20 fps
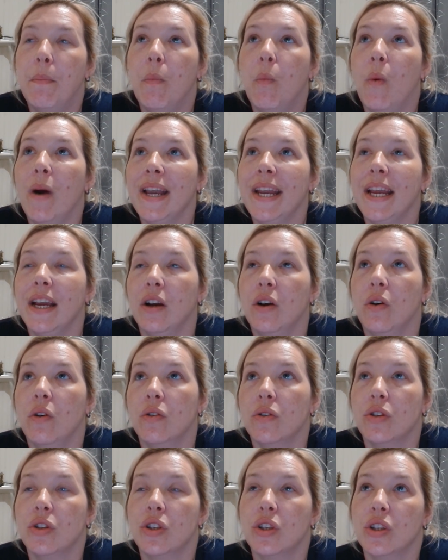when it
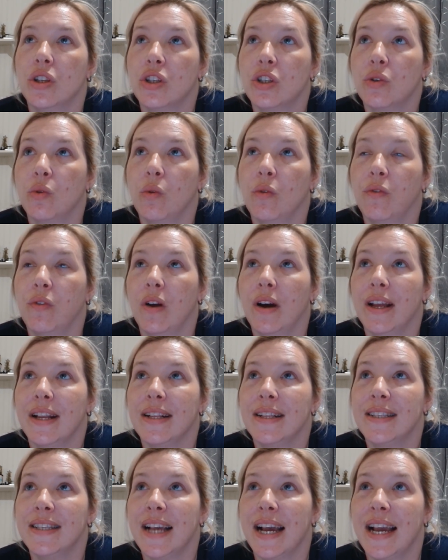got to sort of like
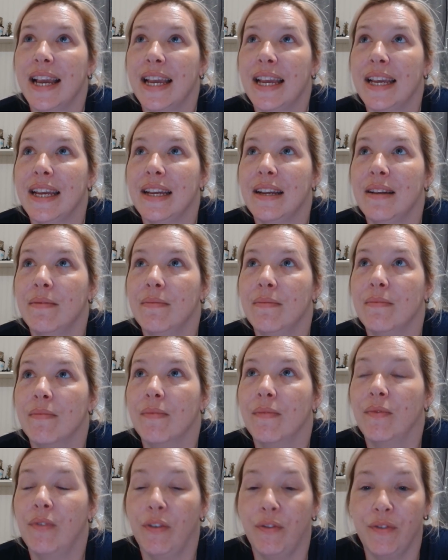day
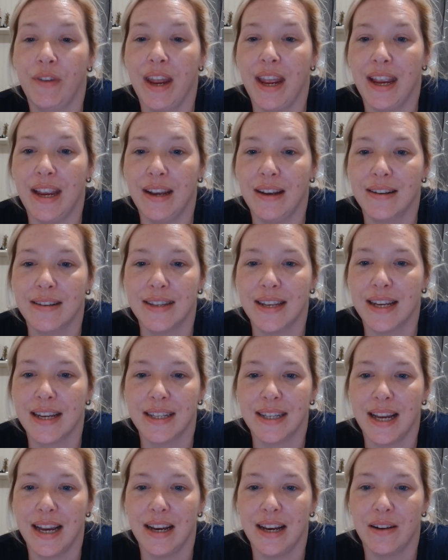15,
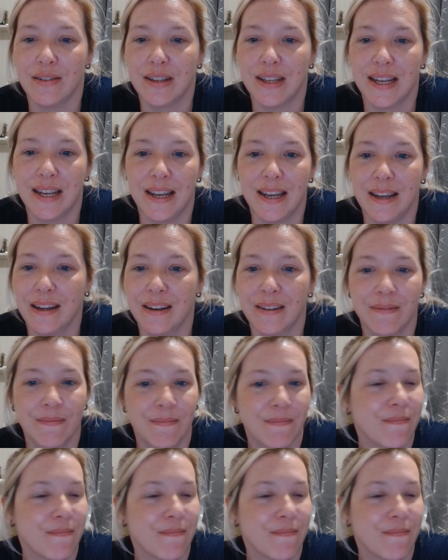16, I was thinking